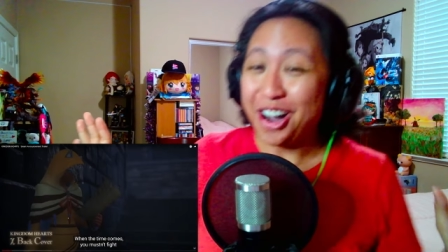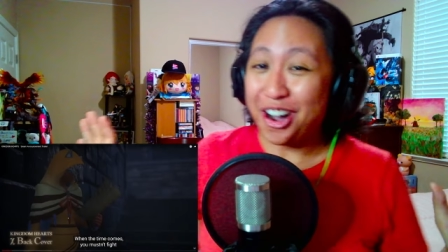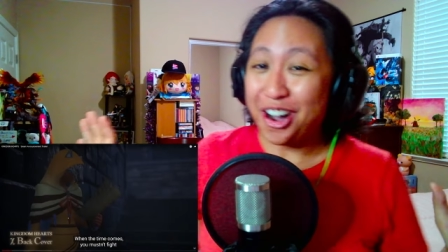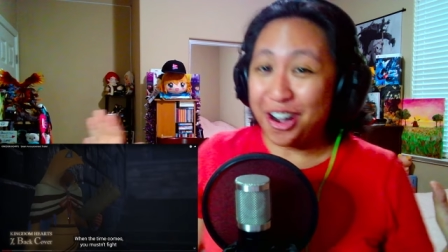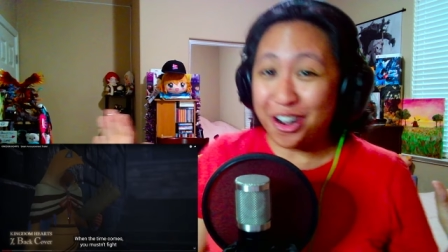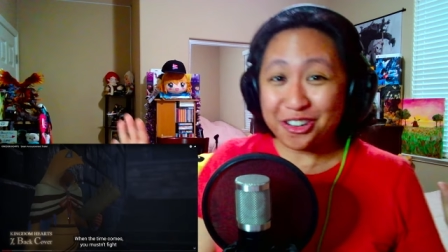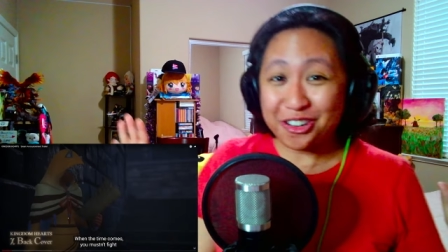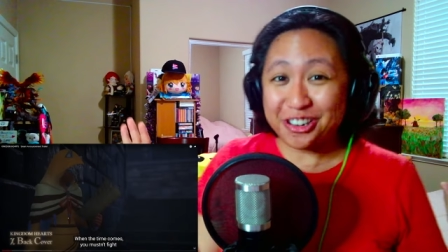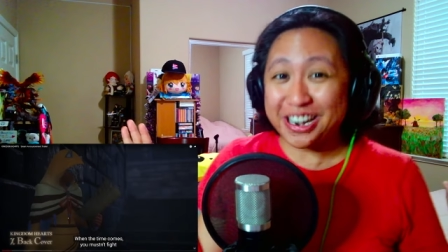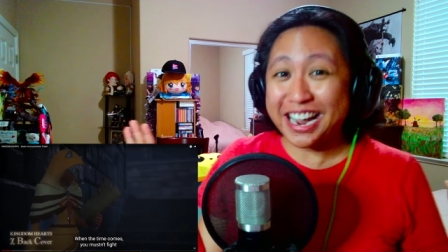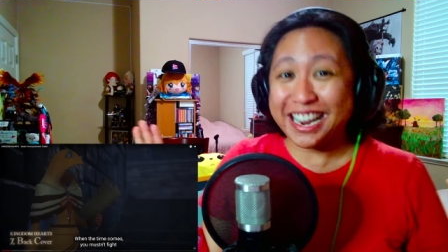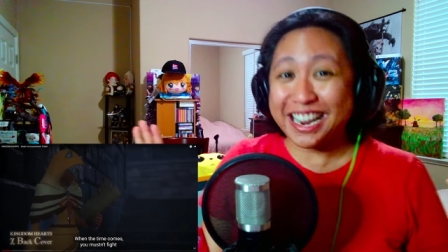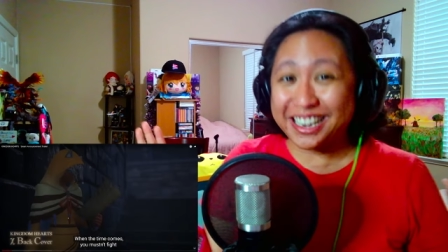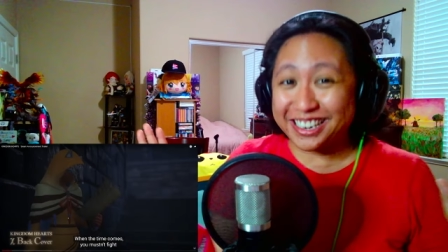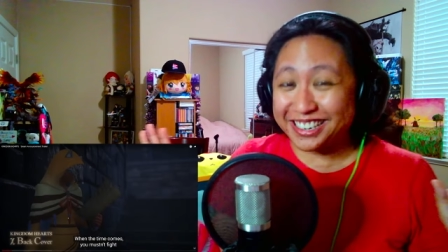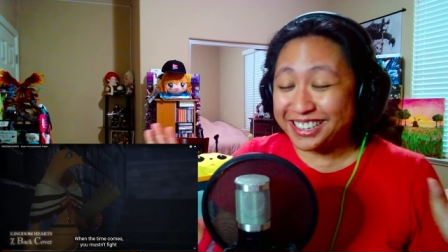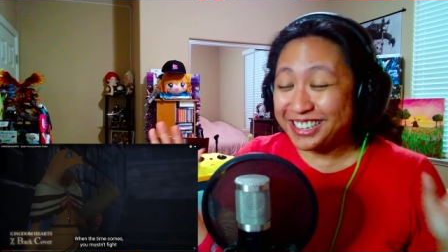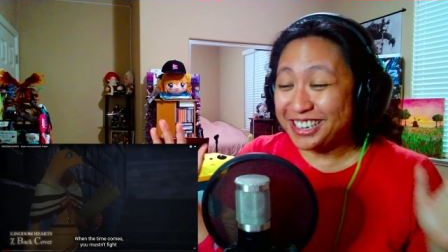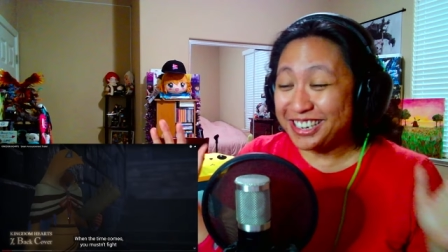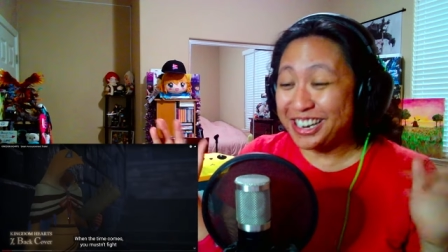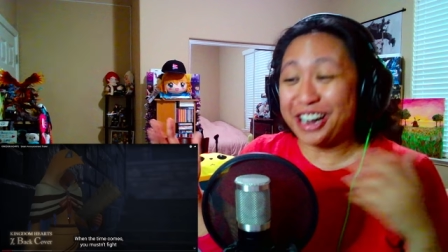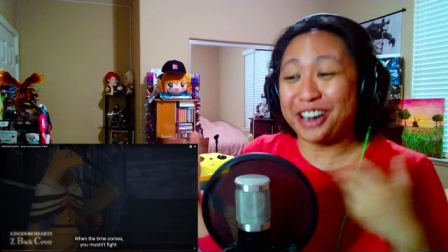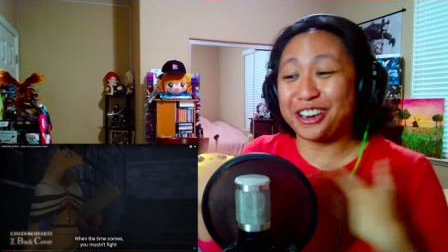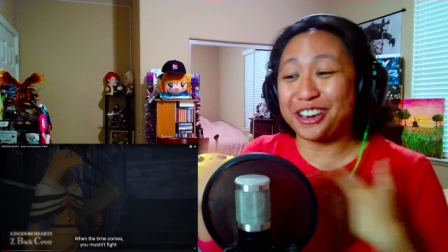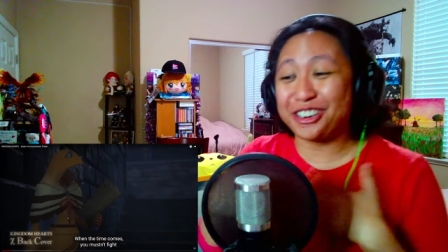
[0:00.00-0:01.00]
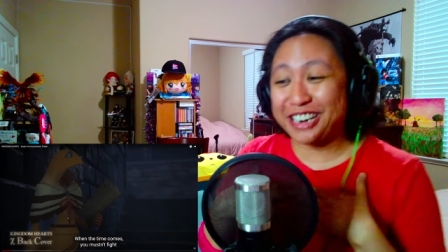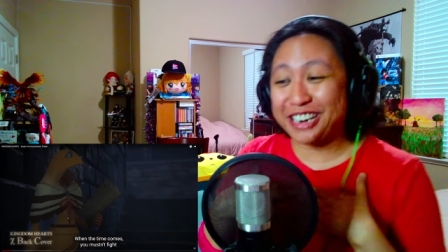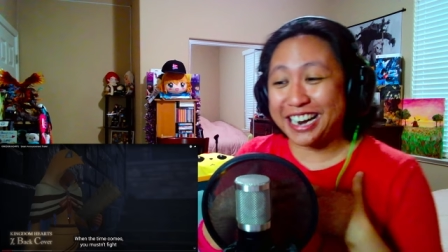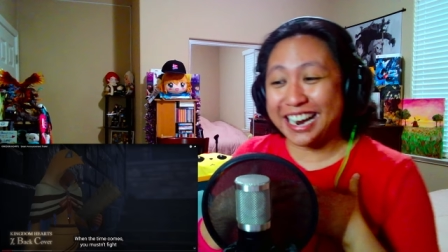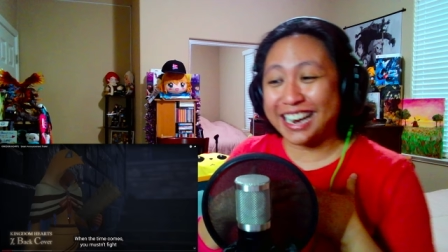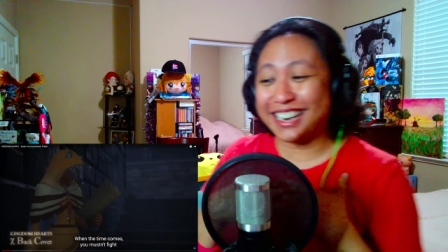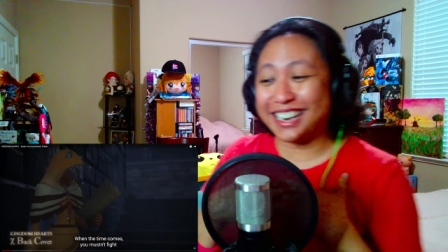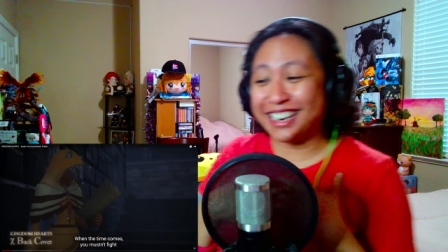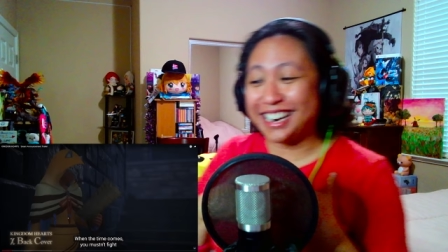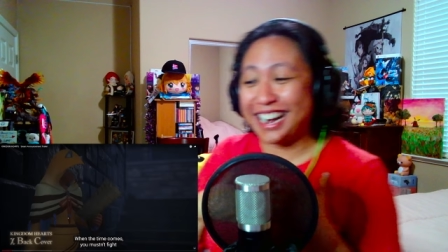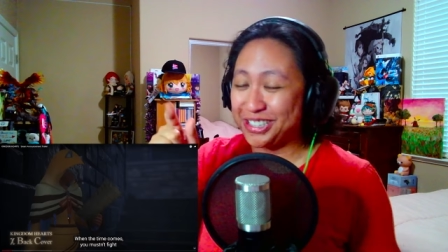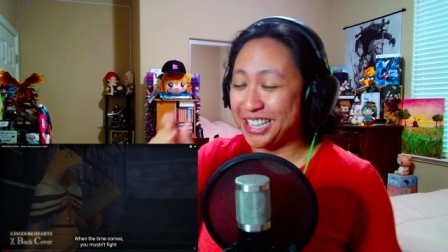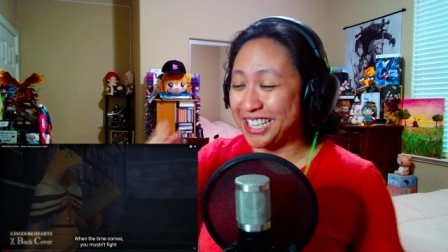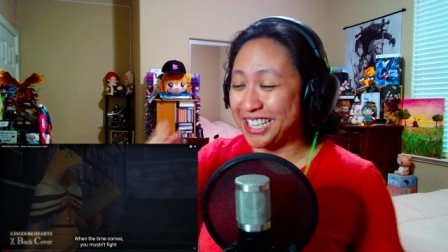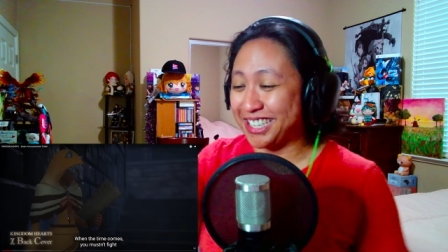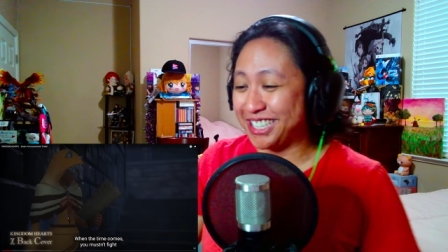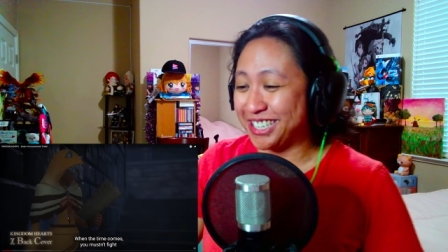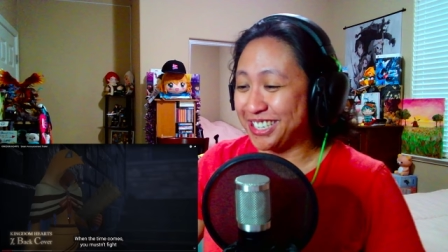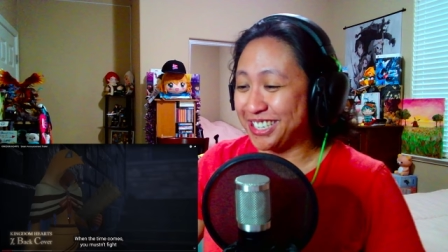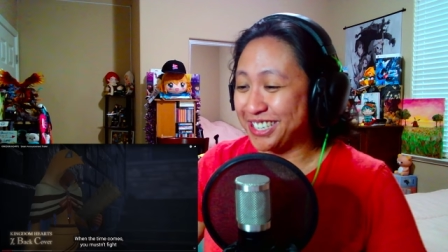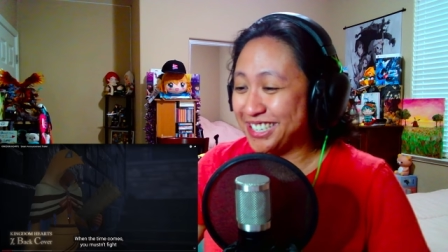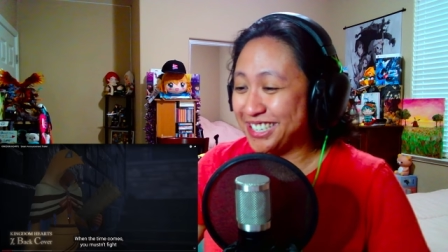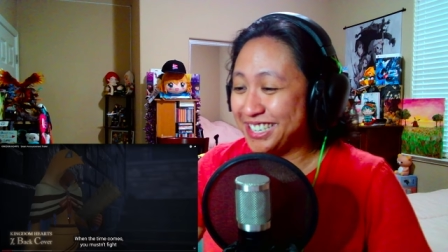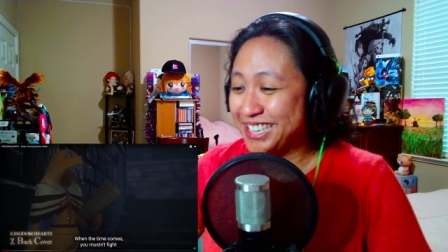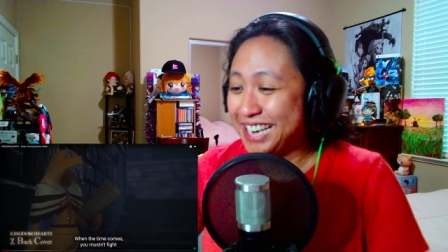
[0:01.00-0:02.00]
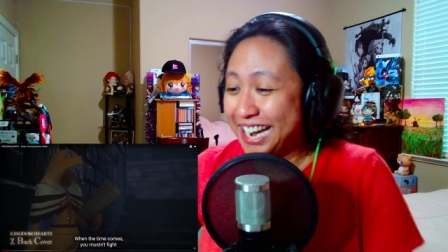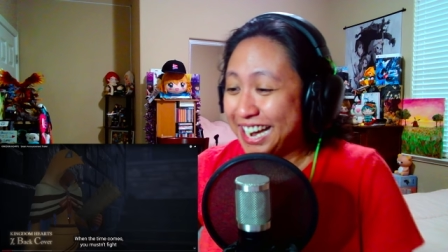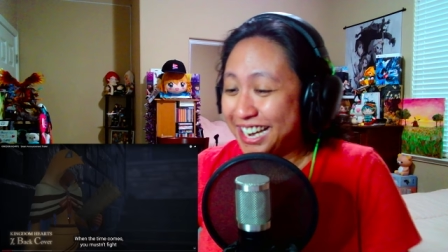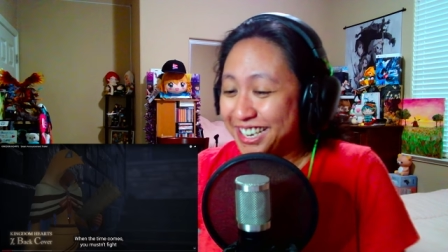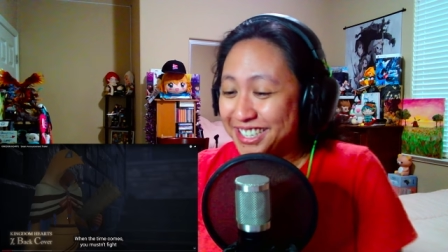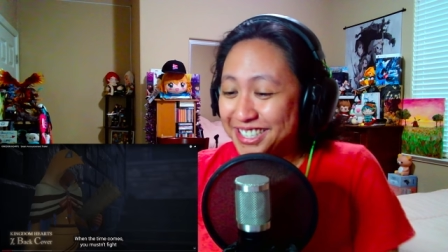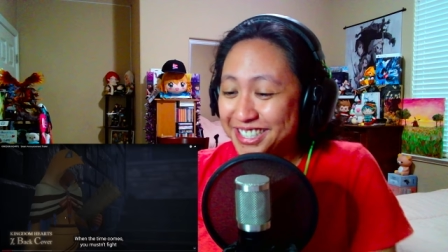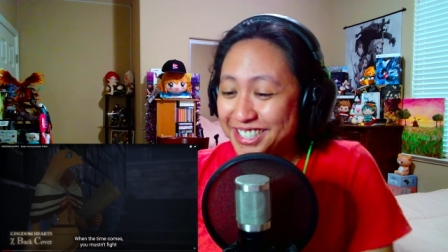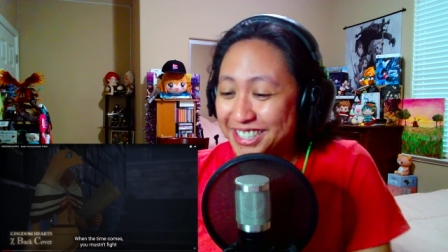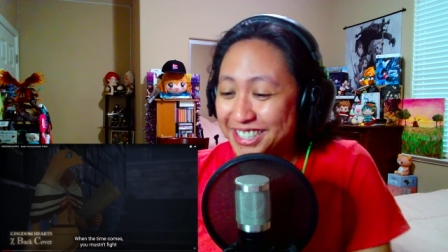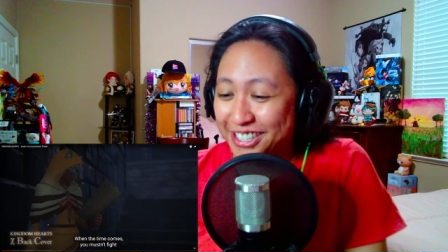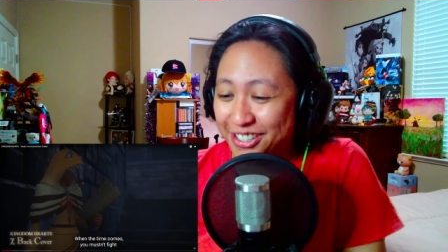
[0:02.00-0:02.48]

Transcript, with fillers: all right, all right. That's a nice